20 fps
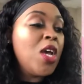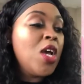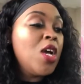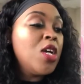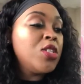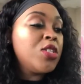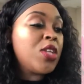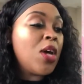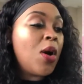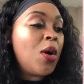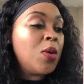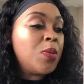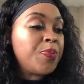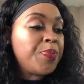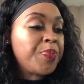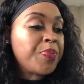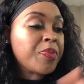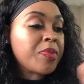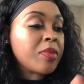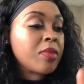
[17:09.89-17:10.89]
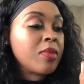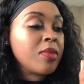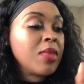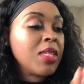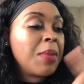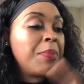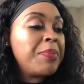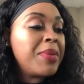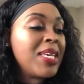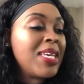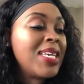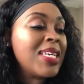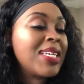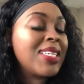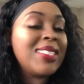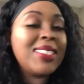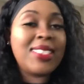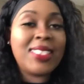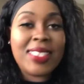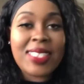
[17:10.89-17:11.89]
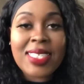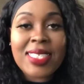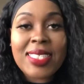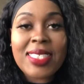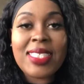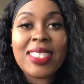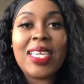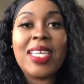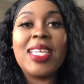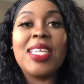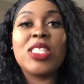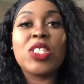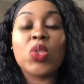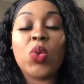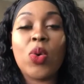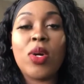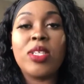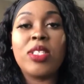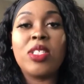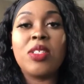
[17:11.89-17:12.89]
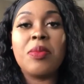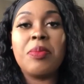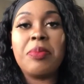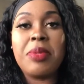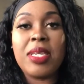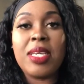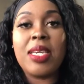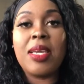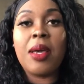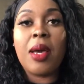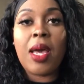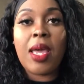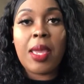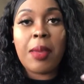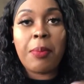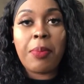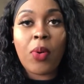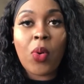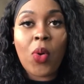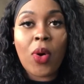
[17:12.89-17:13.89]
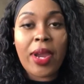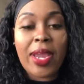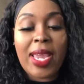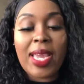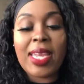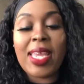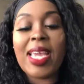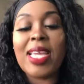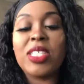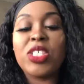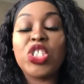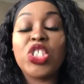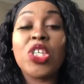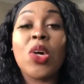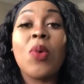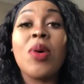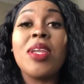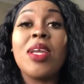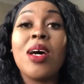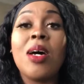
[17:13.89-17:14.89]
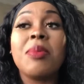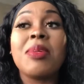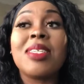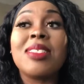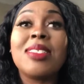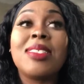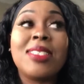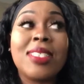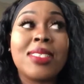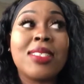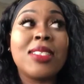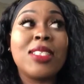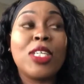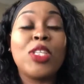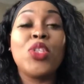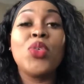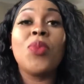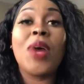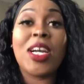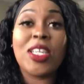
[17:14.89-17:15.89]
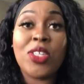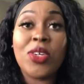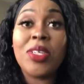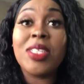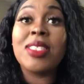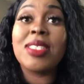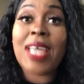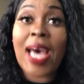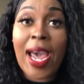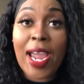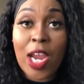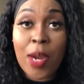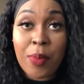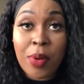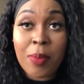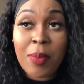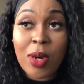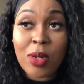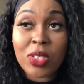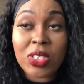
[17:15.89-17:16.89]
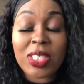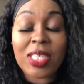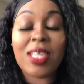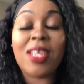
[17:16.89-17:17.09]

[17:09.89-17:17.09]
So being consistent is going to be important, and showing up consistently throughout your entire promotion.